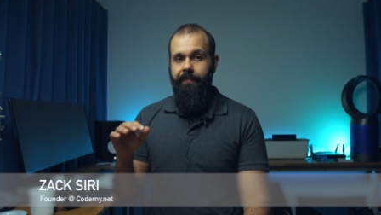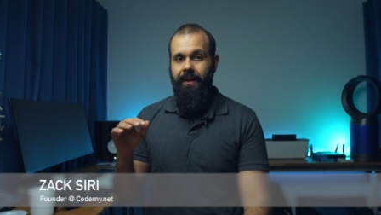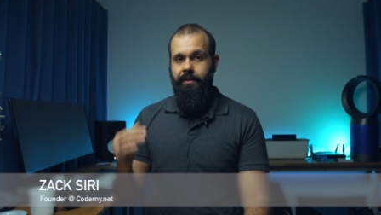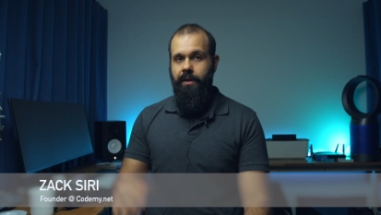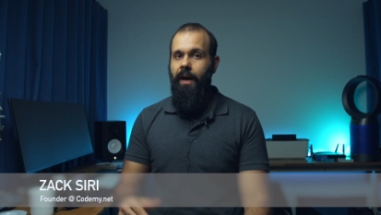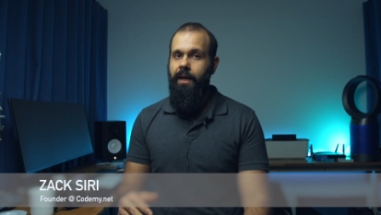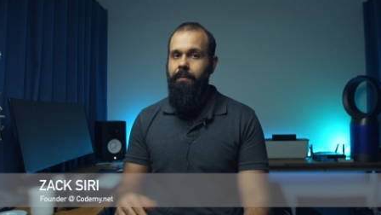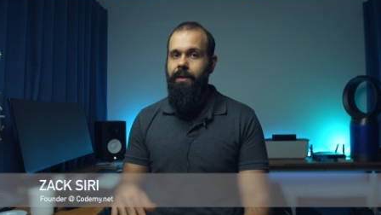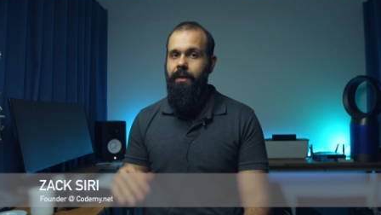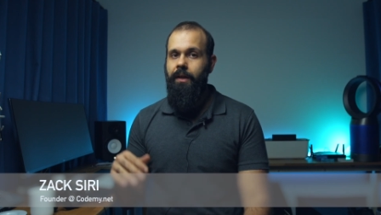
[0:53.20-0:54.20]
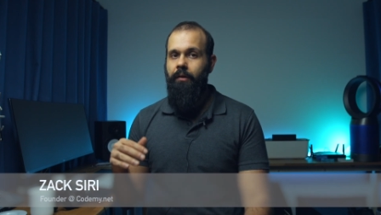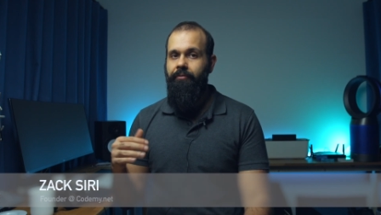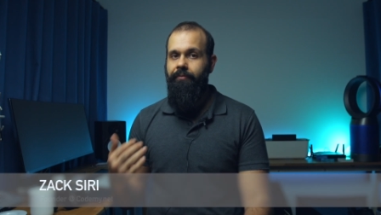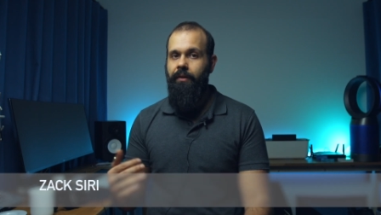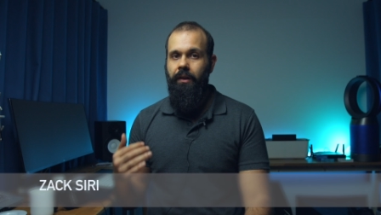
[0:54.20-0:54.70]
it's not going to be a,
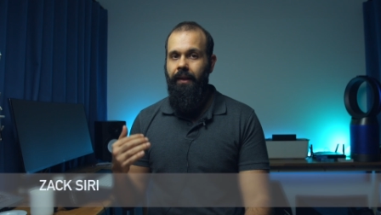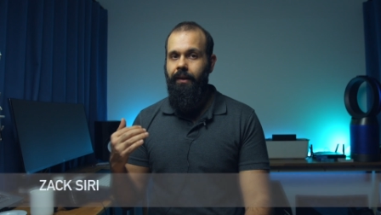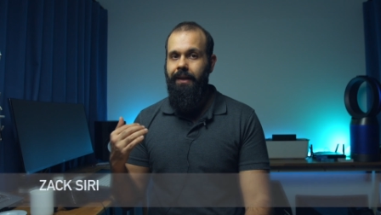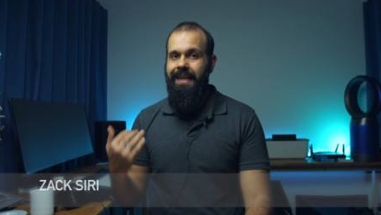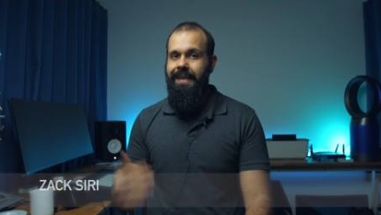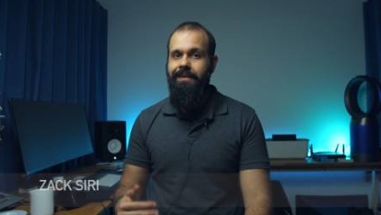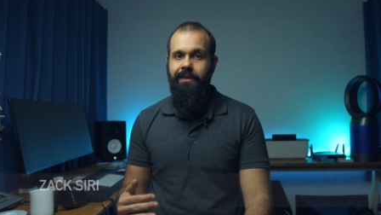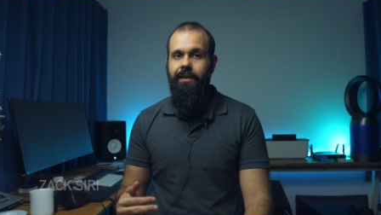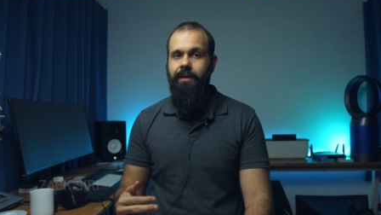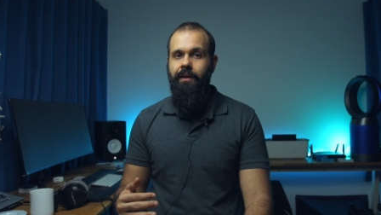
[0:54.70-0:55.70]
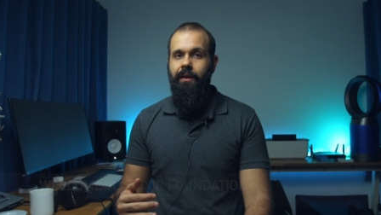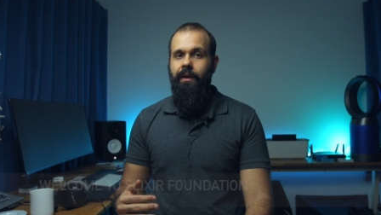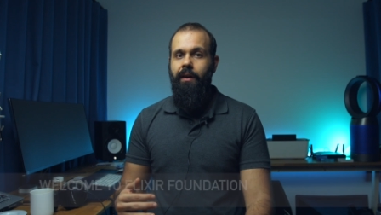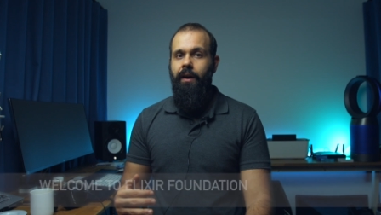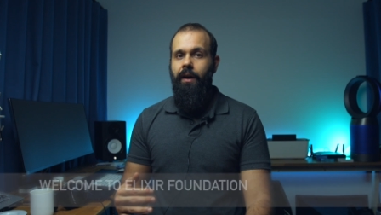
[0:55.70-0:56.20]
uh, like an easy
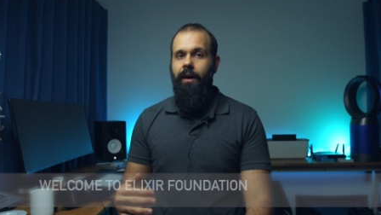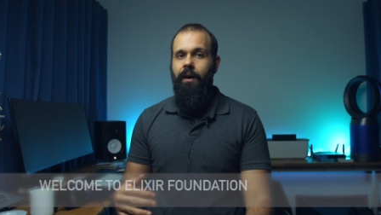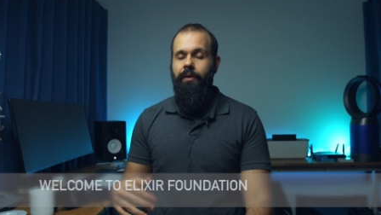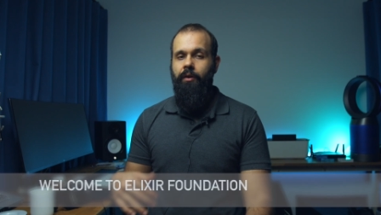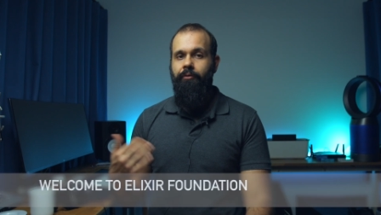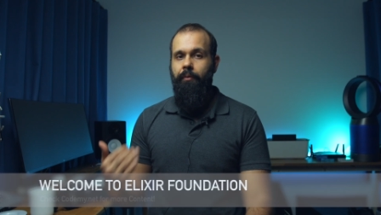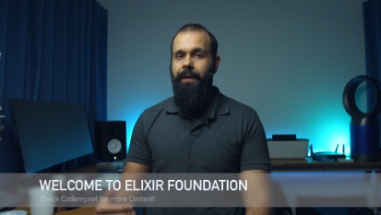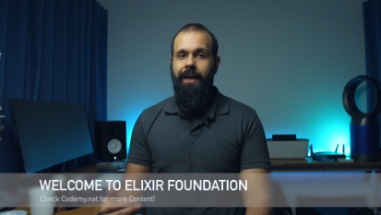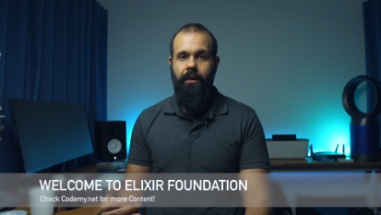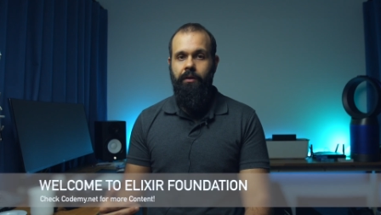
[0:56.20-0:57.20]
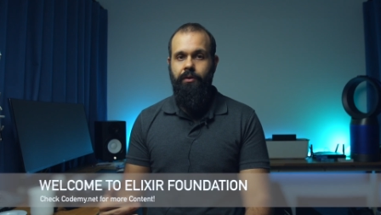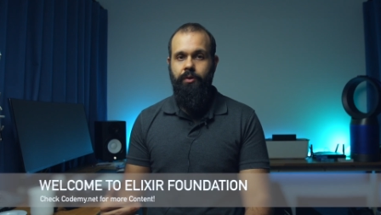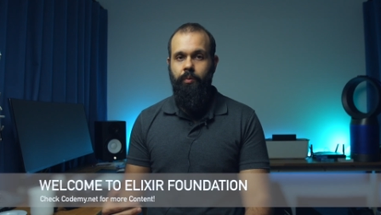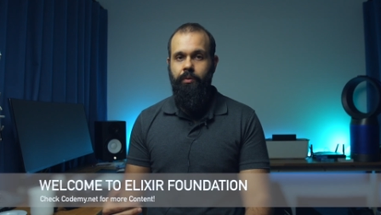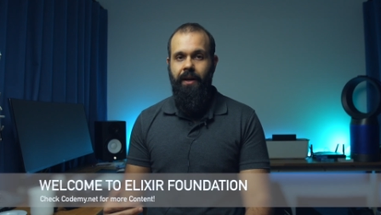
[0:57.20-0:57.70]
uh, you know, for beginners
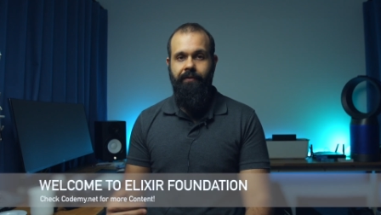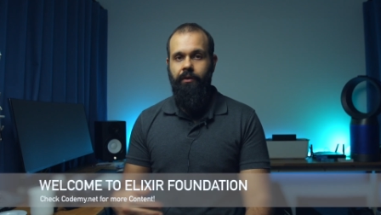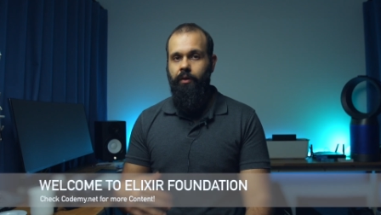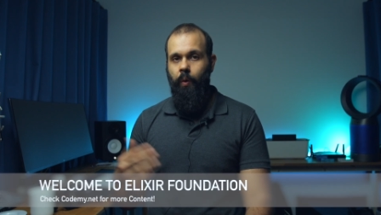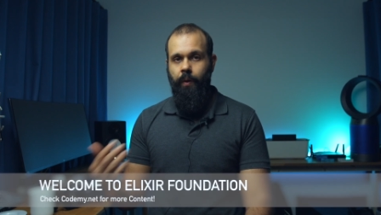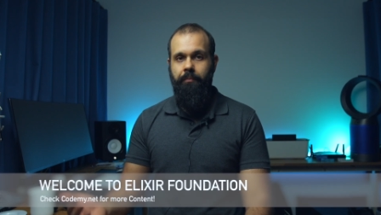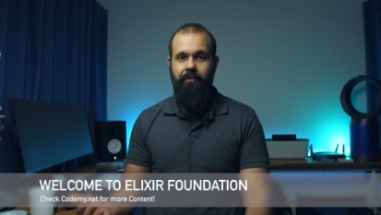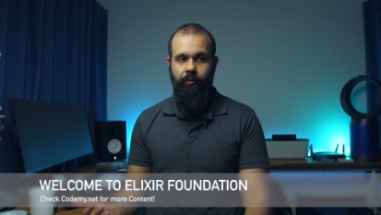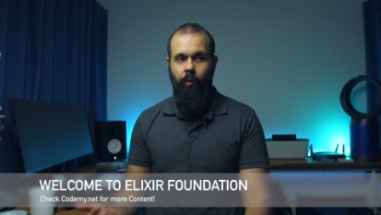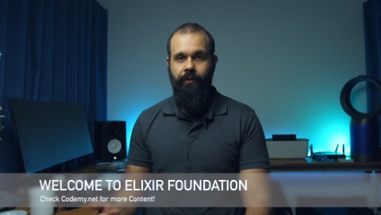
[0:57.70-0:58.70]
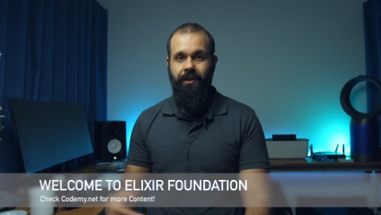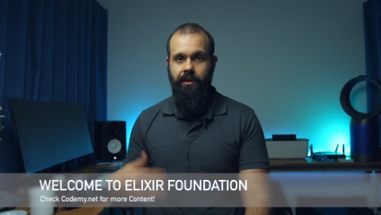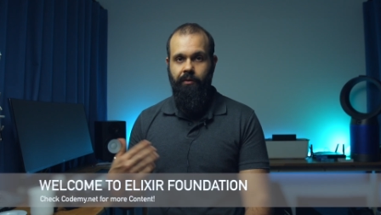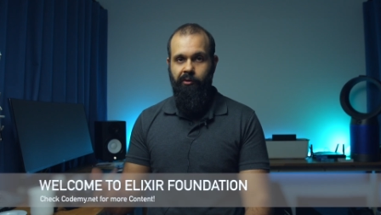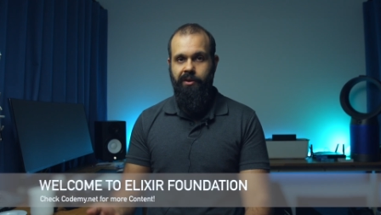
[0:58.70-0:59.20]
who never coded before. This
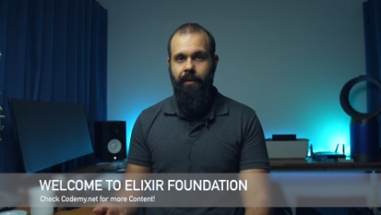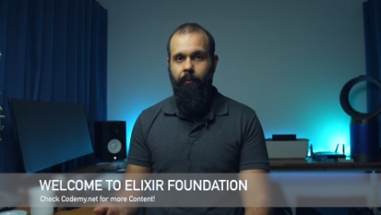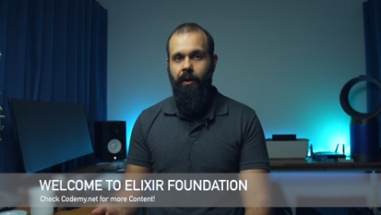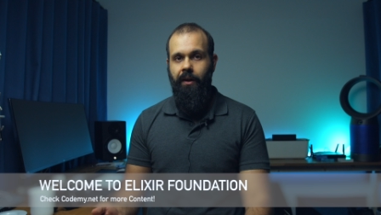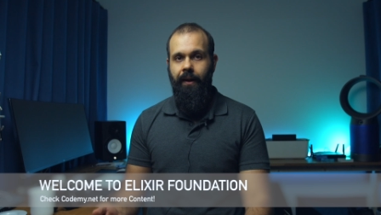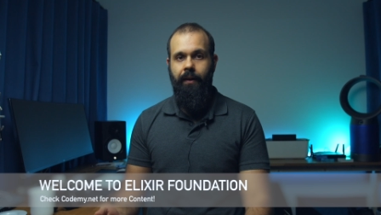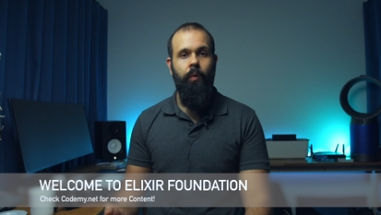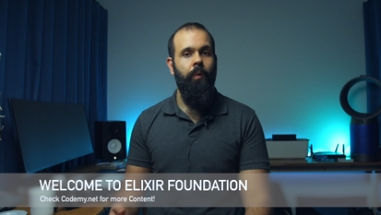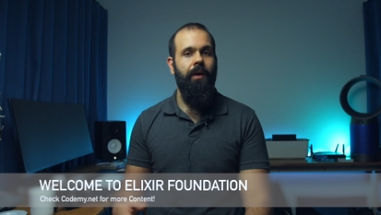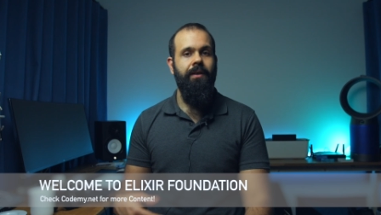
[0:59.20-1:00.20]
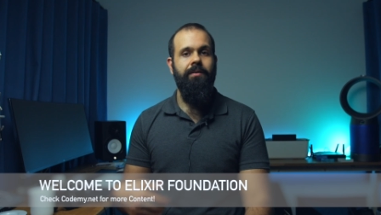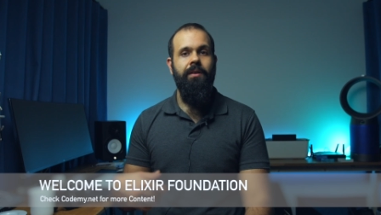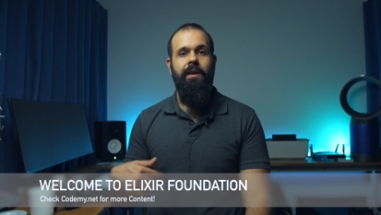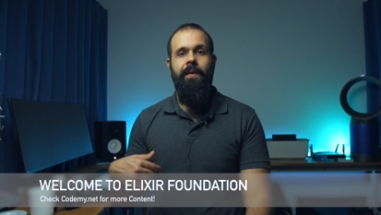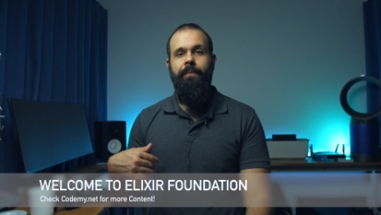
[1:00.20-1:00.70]
is for someone like who has,
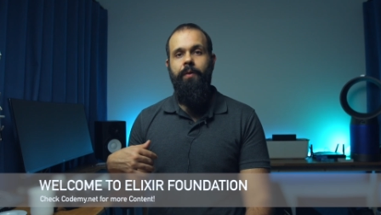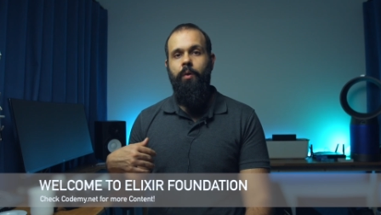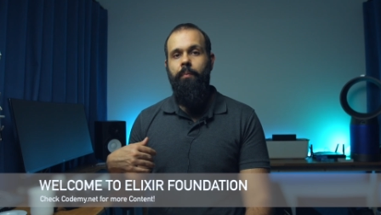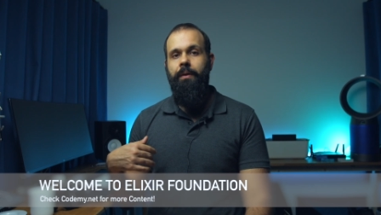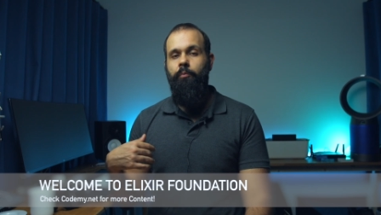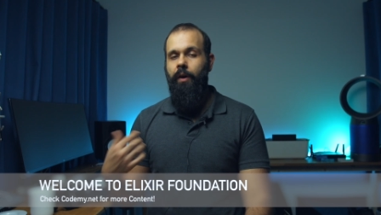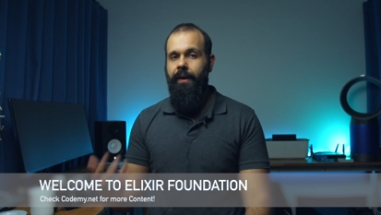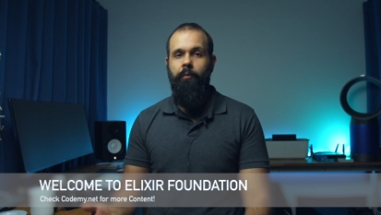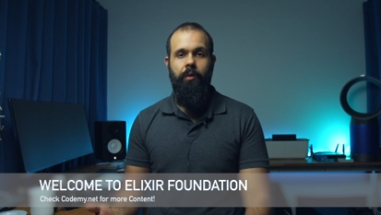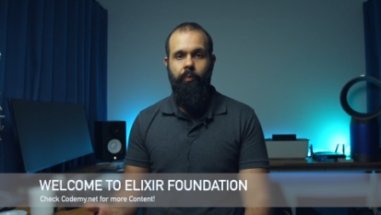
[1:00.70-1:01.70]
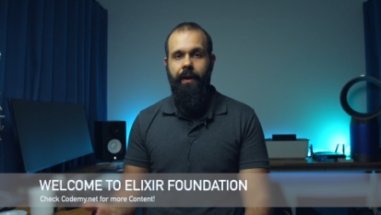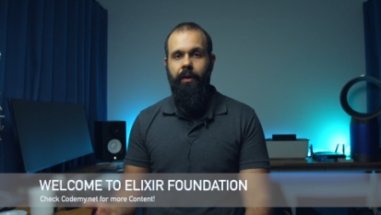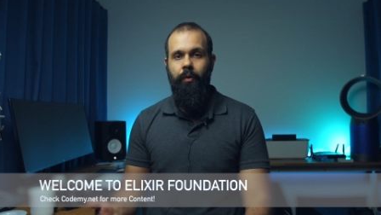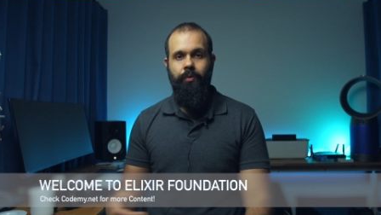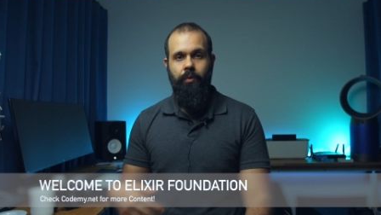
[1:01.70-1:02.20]
you know, been working with
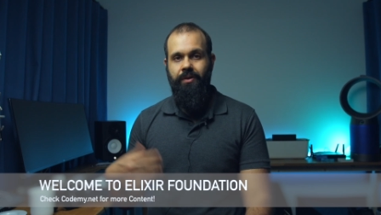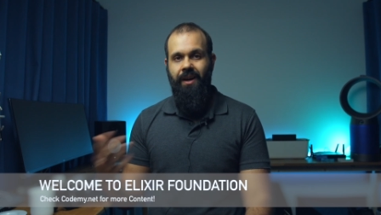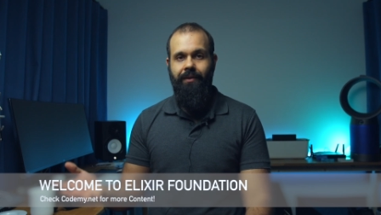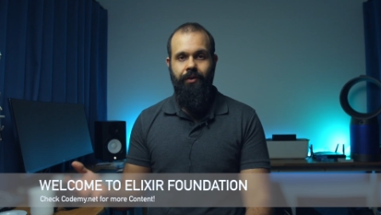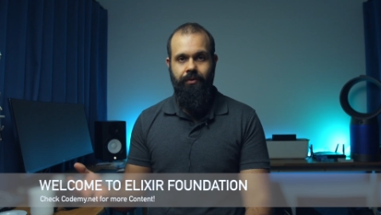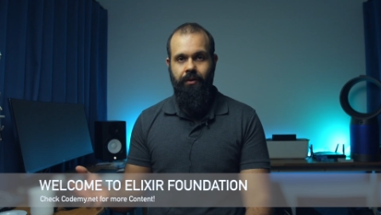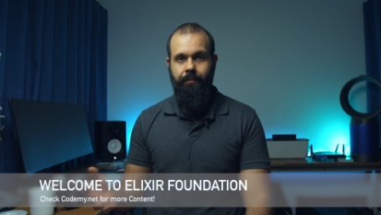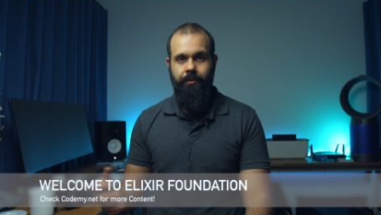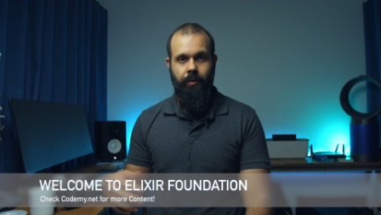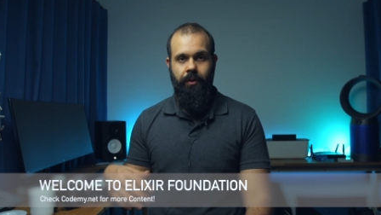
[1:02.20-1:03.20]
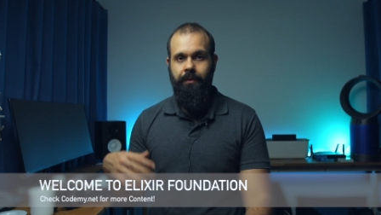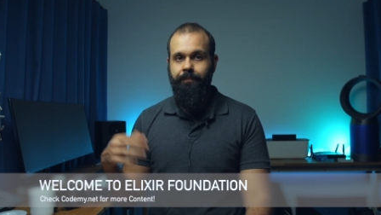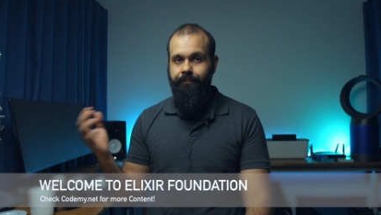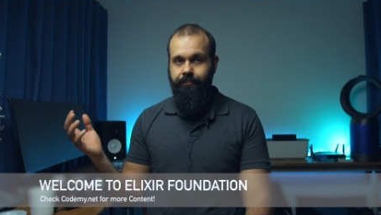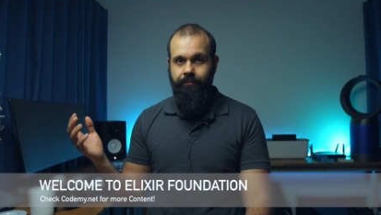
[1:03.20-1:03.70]
Rails or JavaScript or
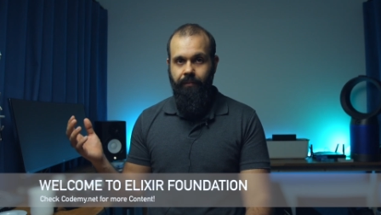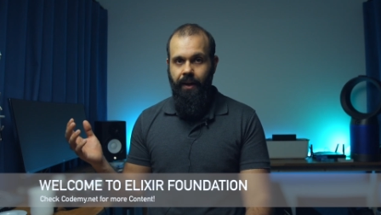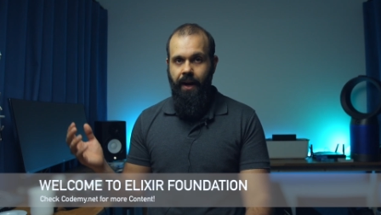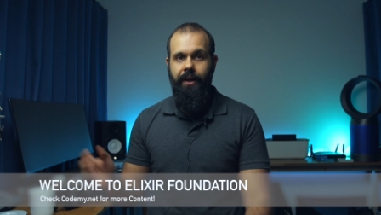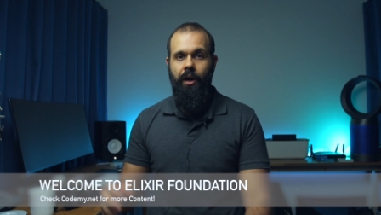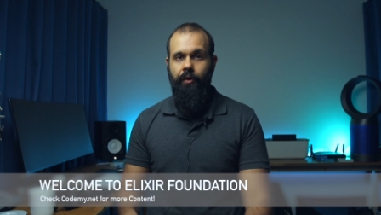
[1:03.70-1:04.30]
any